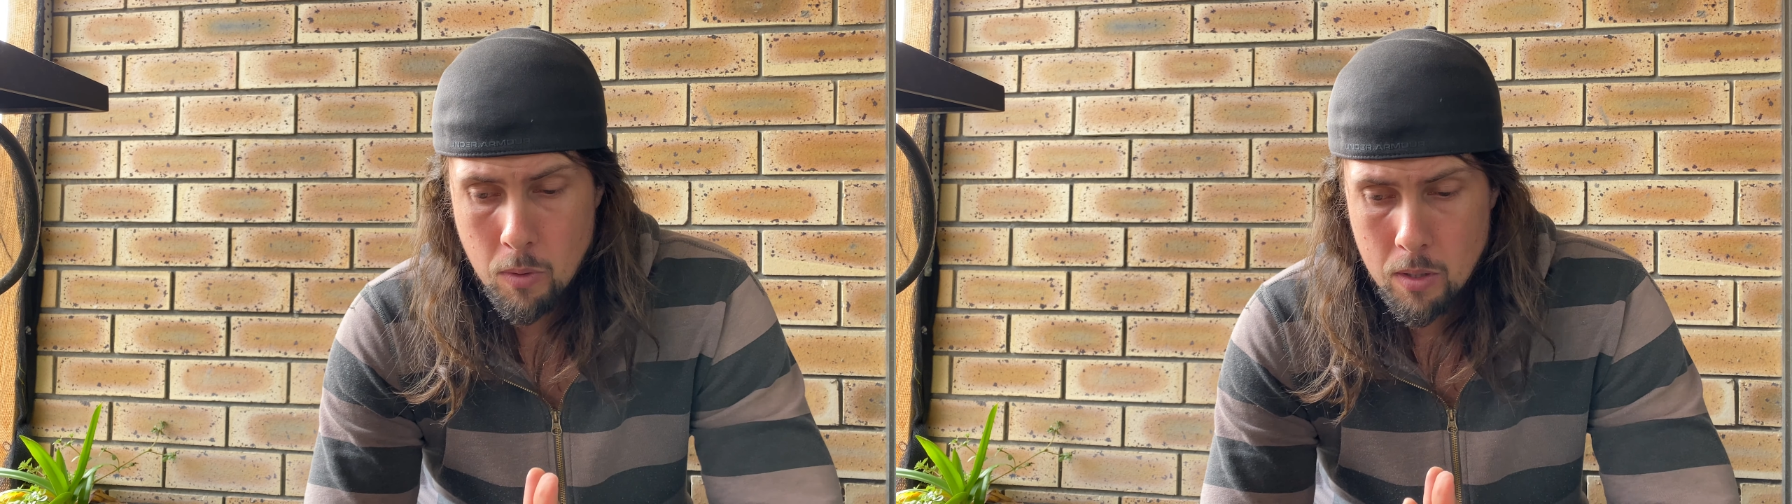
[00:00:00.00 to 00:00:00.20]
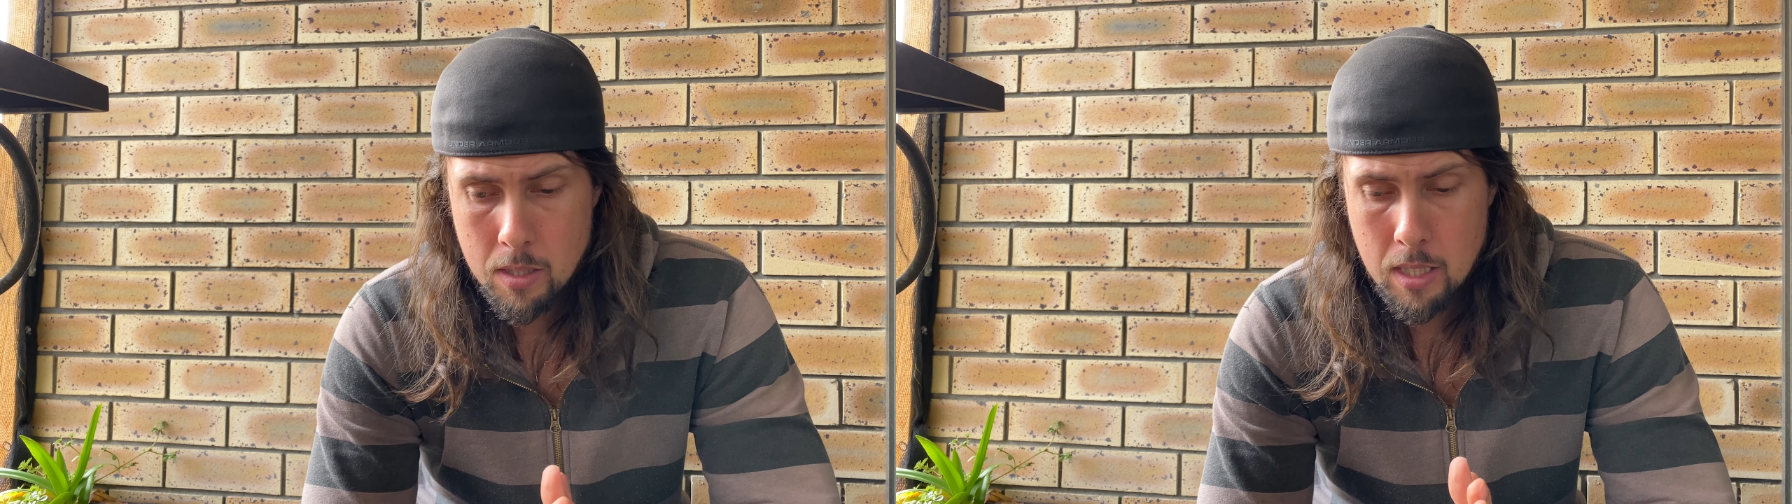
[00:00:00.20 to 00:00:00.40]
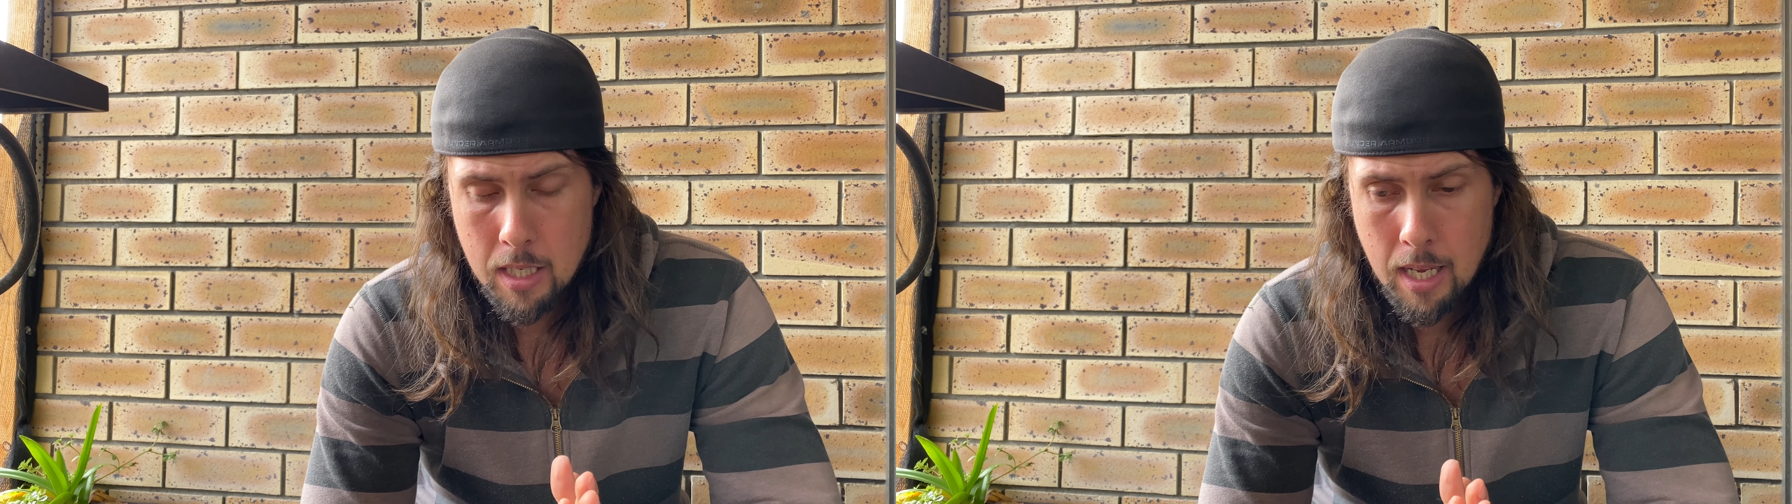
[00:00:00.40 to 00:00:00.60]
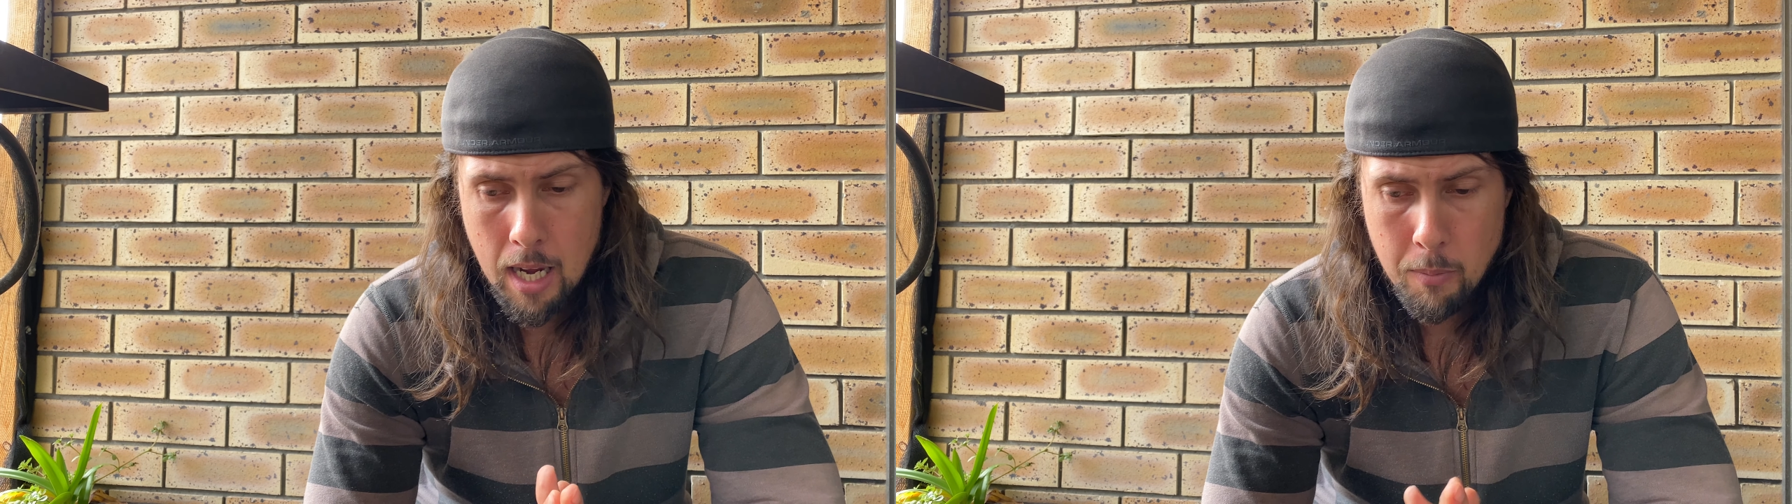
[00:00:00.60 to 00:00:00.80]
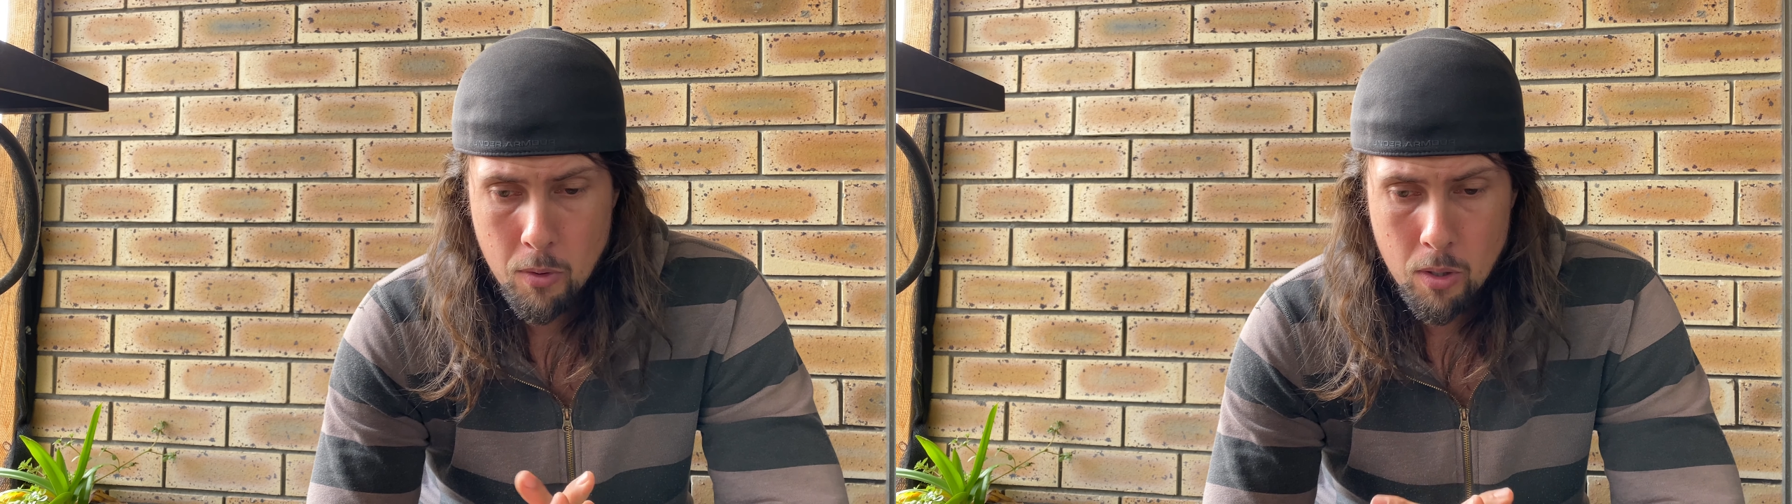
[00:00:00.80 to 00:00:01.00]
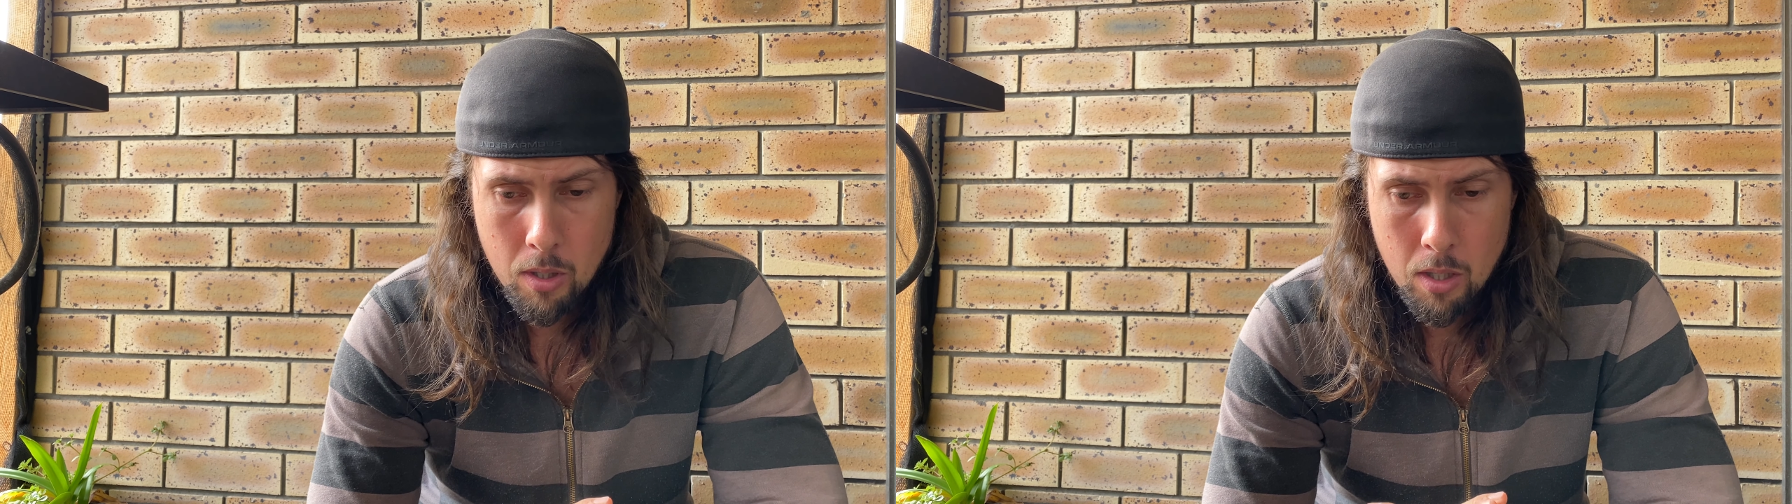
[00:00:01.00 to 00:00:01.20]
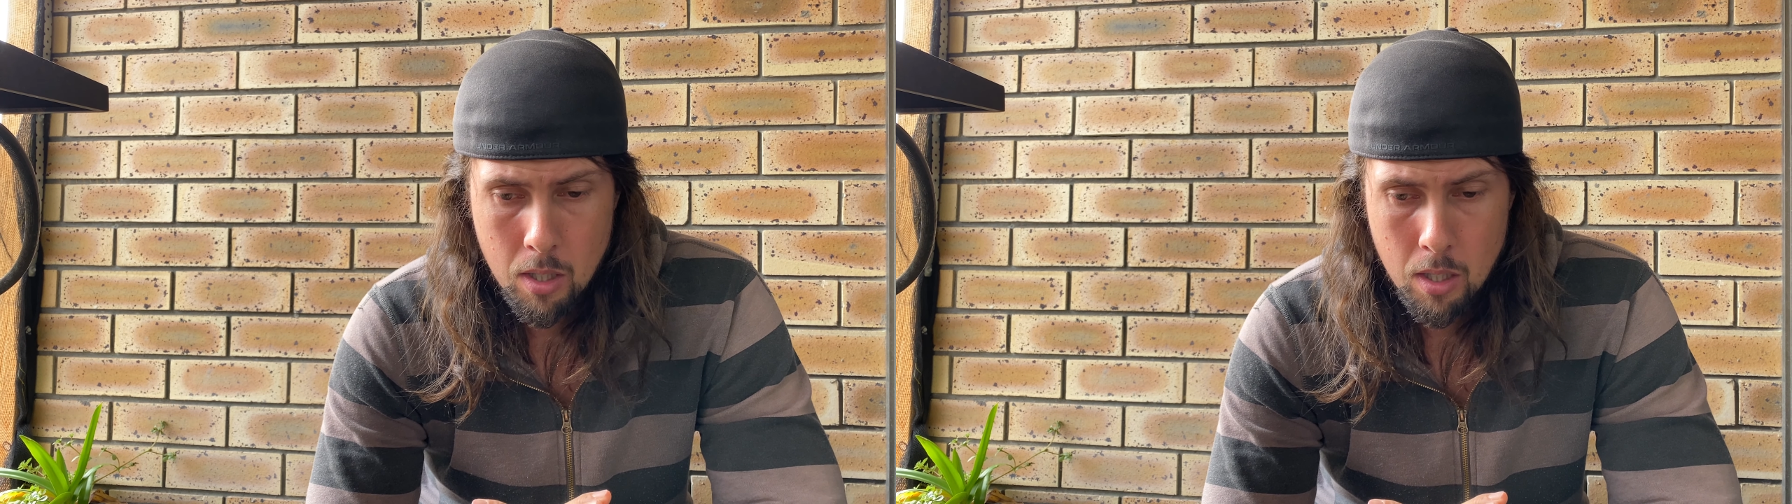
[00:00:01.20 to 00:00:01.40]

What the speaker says: was the camera